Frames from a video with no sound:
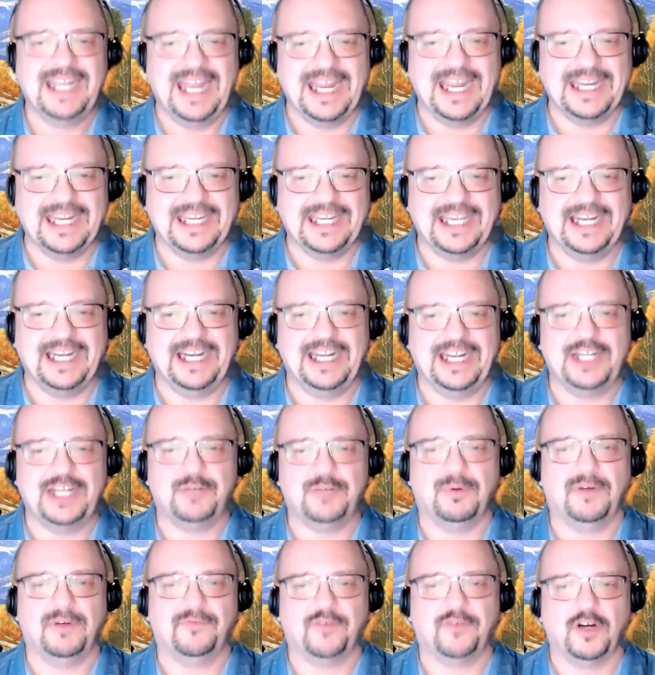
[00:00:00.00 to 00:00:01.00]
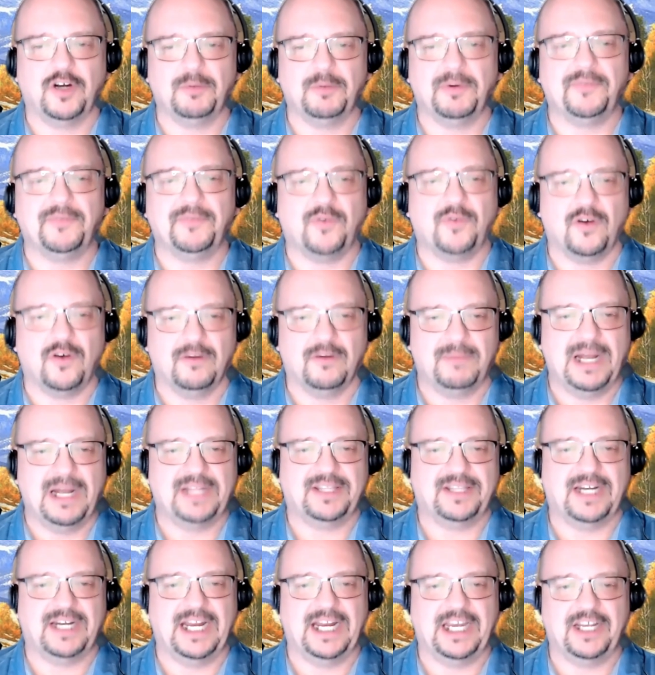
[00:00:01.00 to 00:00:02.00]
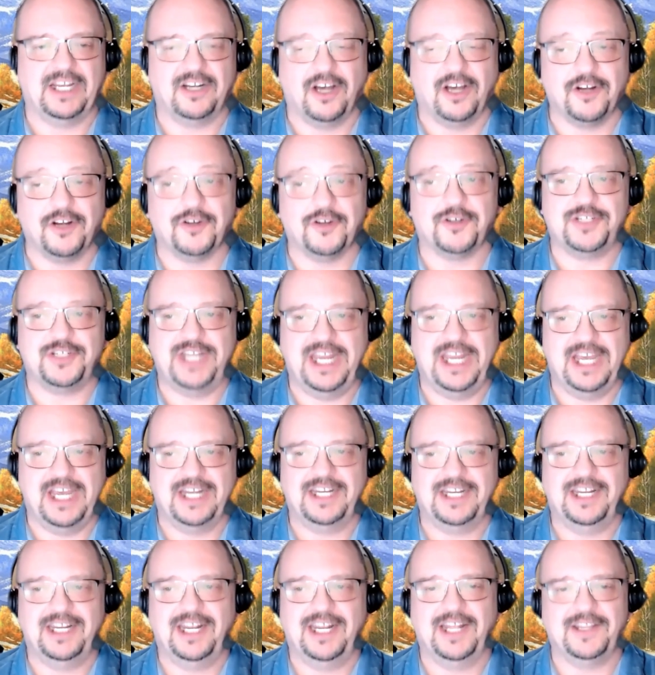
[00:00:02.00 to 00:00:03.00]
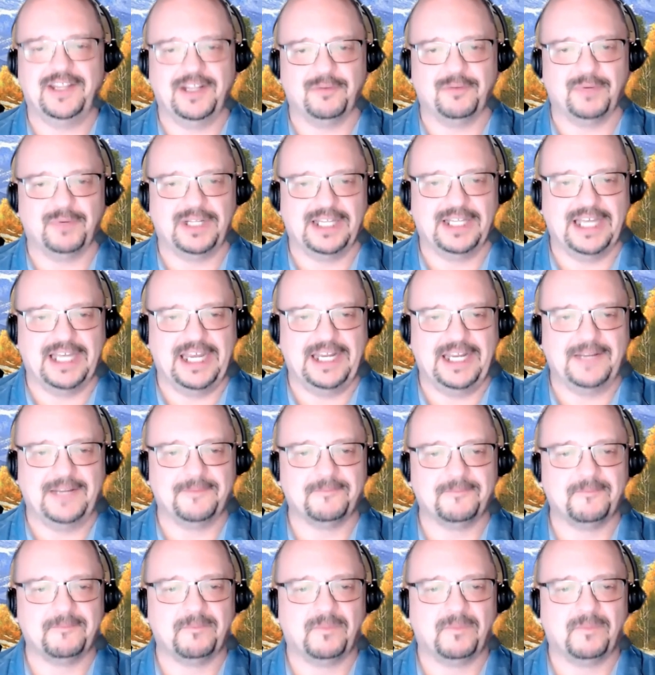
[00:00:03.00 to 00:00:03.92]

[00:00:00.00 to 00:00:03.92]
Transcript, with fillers: and get it into a verbal format that I could understand and then relay.